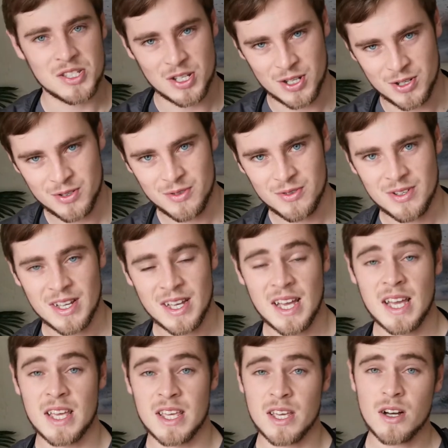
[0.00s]
So,
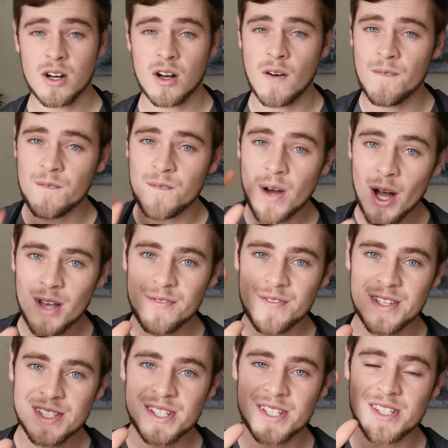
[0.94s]
here are
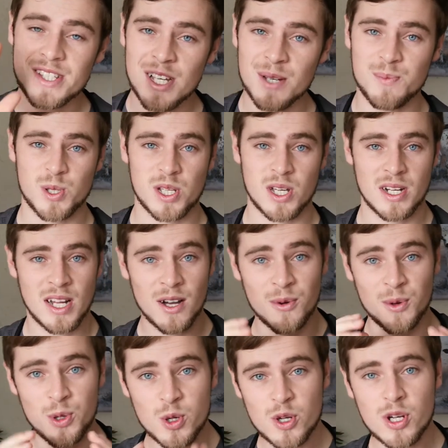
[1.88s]
5 easy tips on
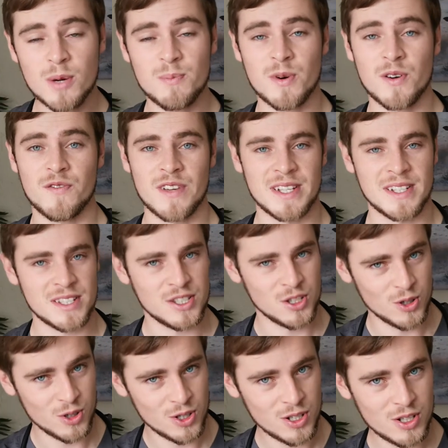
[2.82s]
how you can
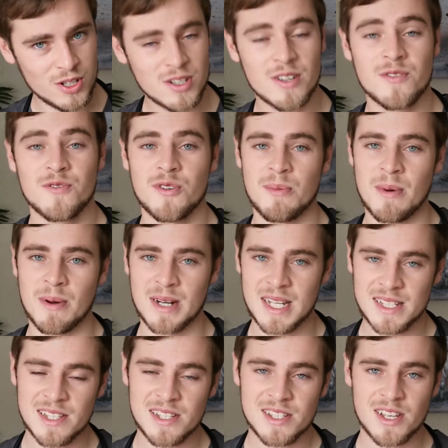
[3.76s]
prevent your dog from
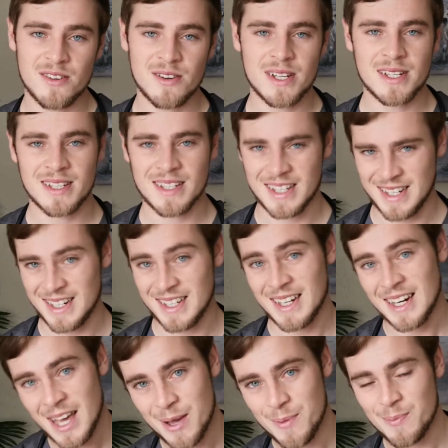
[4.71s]
unnecessarily
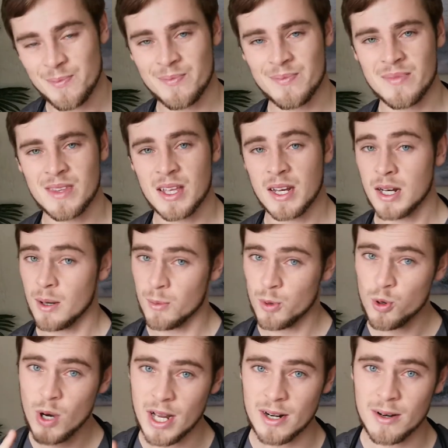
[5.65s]
getting lame.
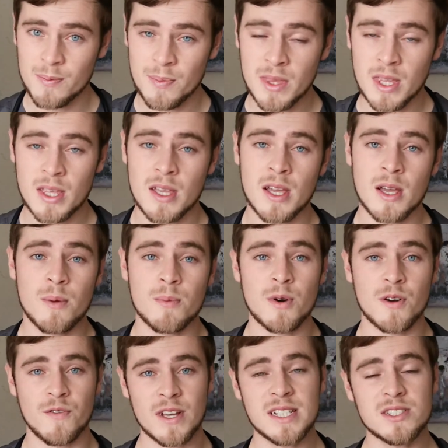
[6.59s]
Number 1.
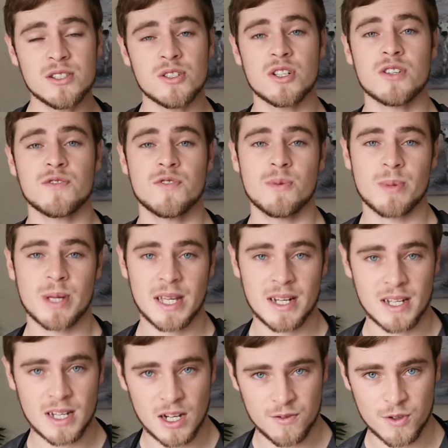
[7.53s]
Prevent your dog from
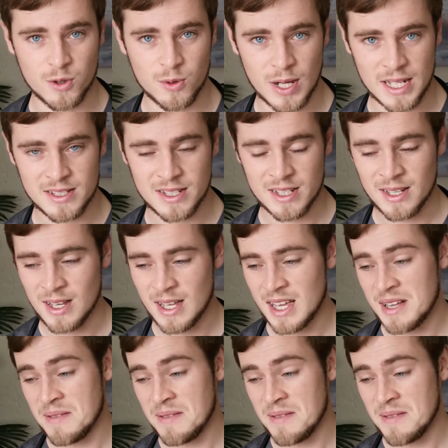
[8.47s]
getting overweight.